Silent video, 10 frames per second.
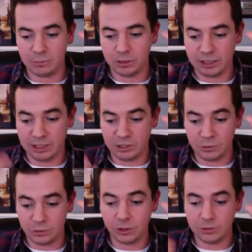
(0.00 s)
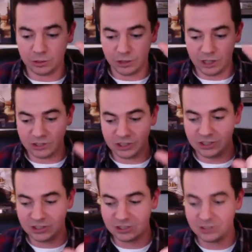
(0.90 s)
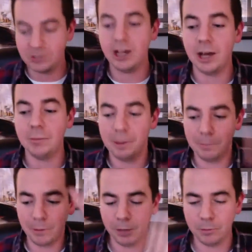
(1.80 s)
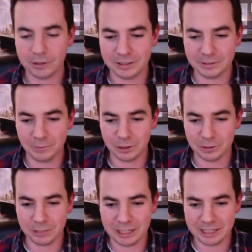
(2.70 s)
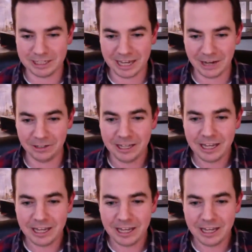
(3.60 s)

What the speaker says: We're going to get you closer. And she stood up, and Paul brought the blanket down.